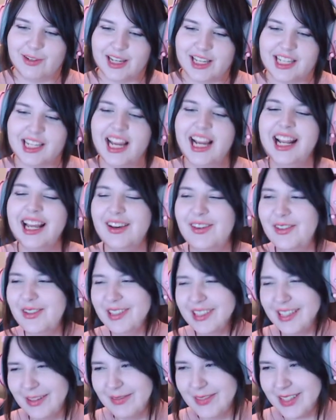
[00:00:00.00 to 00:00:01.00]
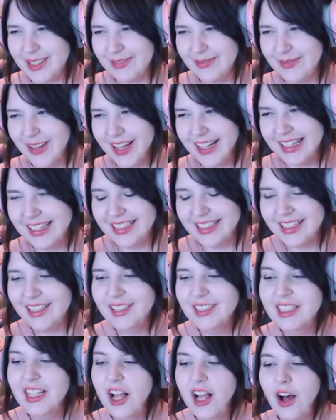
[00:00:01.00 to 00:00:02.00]
thing that will come to mind.
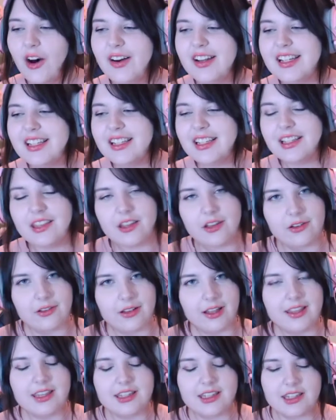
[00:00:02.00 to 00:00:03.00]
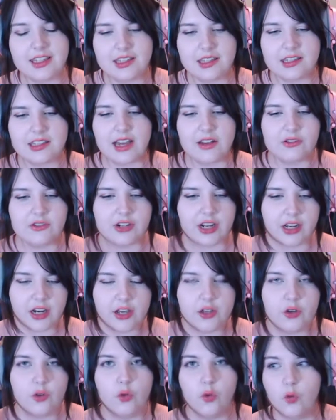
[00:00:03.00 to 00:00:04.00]
Honestly though, like this is the soundtrack
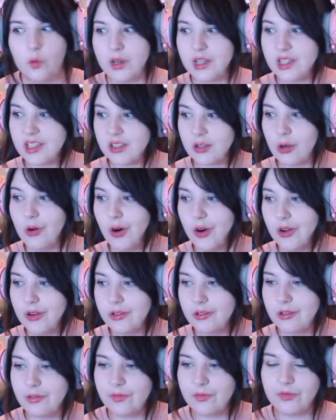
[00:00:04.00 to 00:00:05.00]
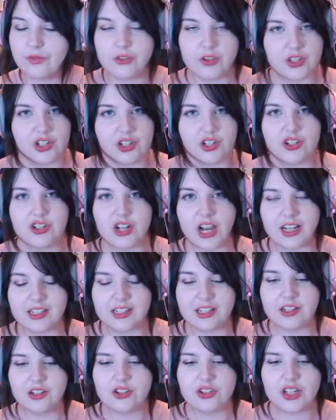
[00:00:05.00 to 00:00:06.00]
I always throw on for the Just
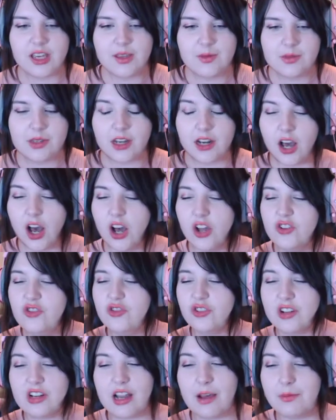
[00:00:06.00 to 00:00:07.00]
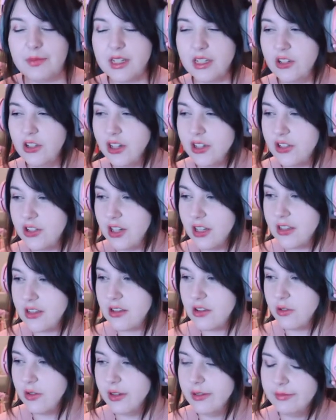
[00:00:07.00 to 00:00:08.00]
Chatting streams and 110% you guys should listen
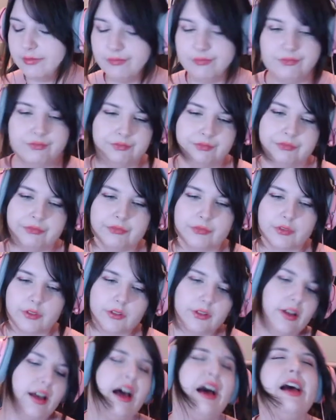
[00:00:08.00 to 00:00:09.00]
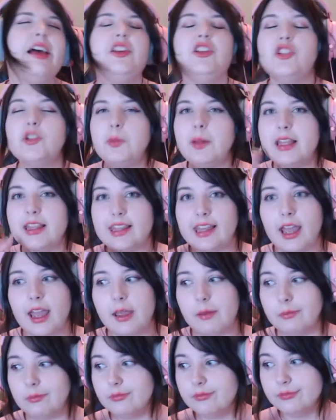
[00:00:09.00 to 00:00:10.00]
to it. And you should play the
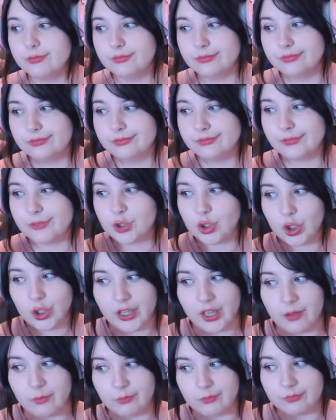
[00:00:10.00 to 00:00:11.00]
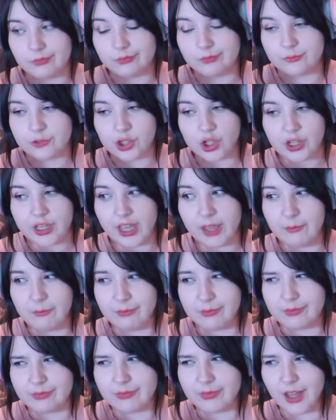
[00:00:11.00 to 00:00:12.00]
game. It's a good game. Good game.
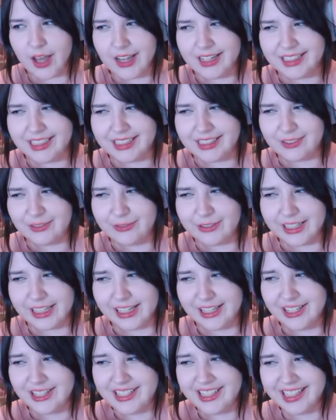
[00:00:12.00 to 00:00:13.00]
But I need to finish.